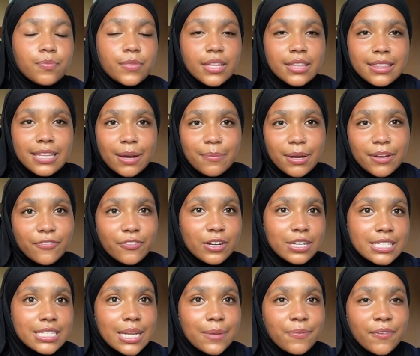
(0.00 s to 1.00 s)
Now my
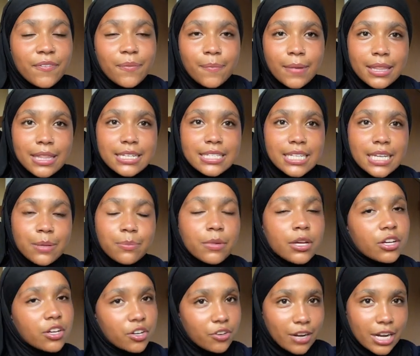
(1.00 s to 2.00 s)
first tip, if you made the team,
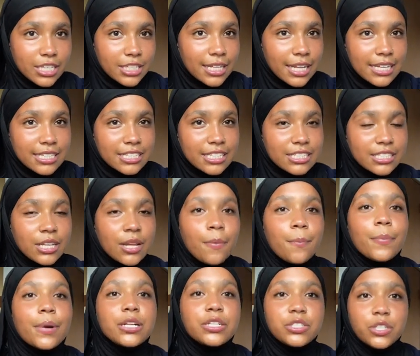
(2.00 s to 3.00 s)
congratulations,
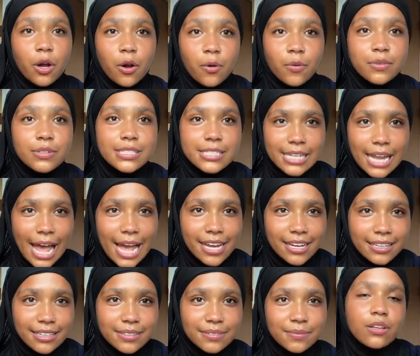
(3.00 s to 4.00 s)
but don't
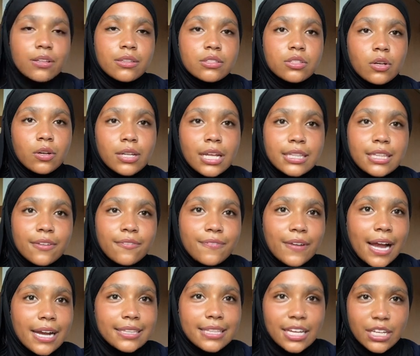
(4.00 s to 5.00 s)
slack. Don't let the
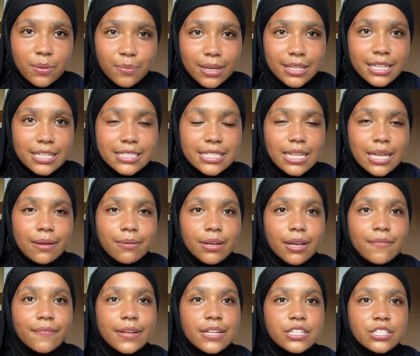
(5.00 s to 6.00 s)
fact that you made the team
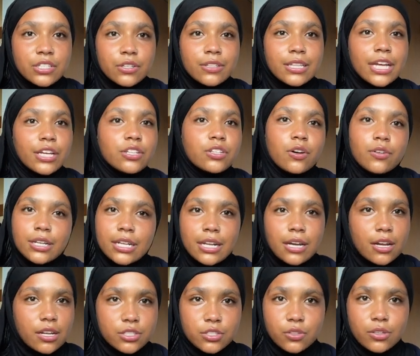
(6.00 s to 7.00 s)
convince you that you don't need to
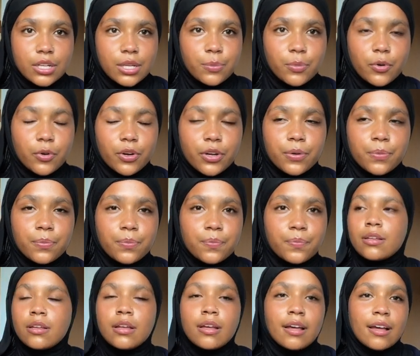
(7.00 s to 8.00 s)
hustle anymore.
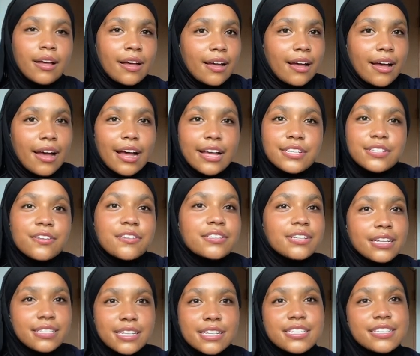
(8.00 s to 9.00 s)
Hustle
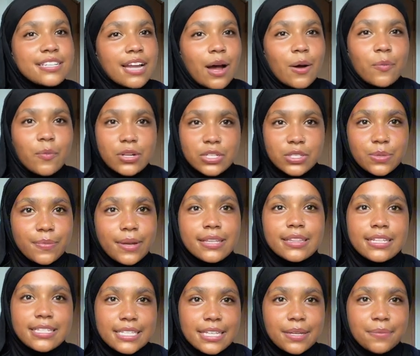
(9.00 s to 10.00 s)
doesn't stop once you make the
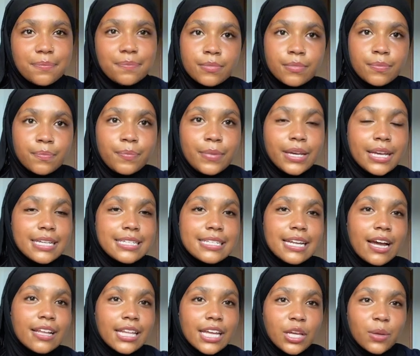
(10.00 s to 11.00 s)
team, because now
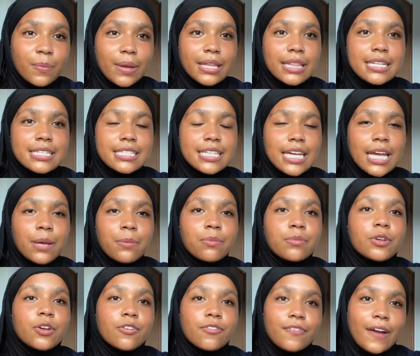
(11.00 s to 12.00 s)
that you made the team,
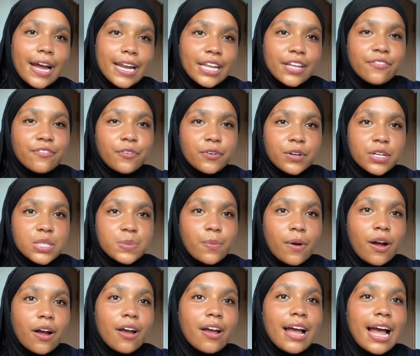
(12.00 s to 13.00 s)
you're fighting for your
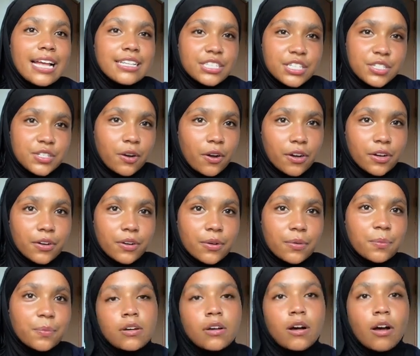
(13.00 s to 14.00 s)
spot as a starter.
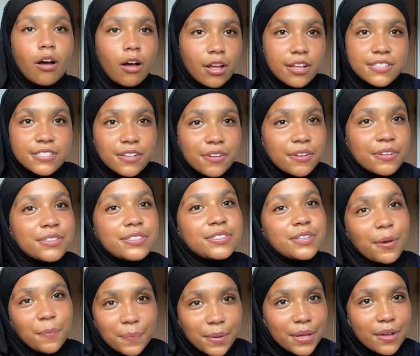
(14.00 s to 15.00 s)
Also,
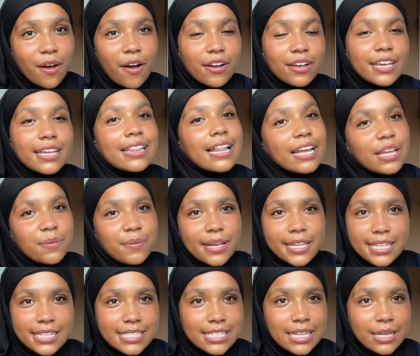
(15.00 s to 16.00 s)
don't be cocky that you made
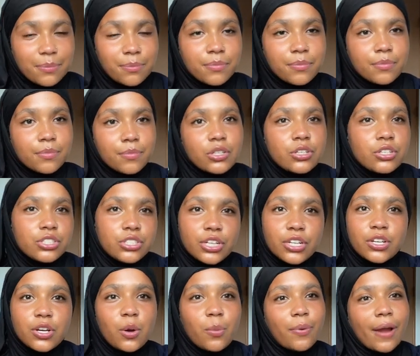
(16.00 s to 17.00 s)
the team. You
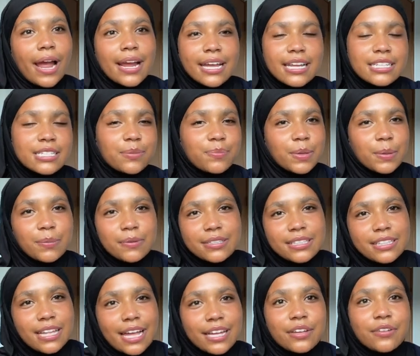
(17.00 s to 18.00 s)
shouldn't go bragging to people
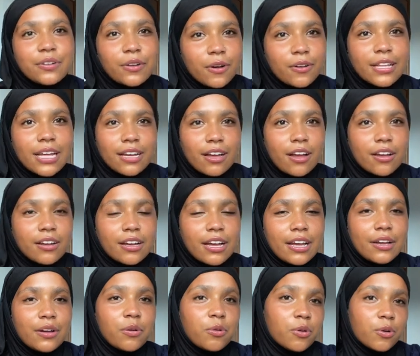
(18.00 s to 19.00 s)
that you know that got
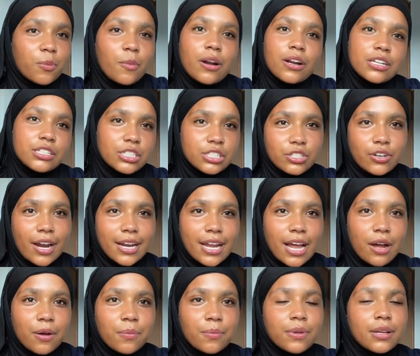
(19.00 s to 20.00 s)
cut or wanted to try
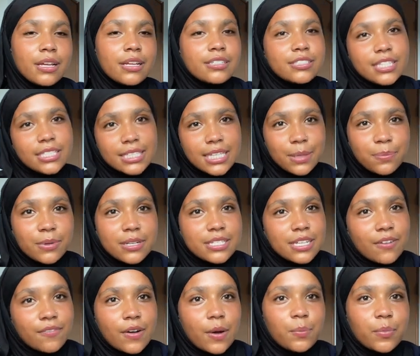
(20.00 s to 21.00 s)
out. Just keep
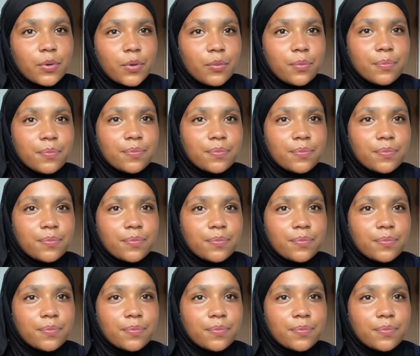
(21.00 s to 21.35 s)
yourself humble.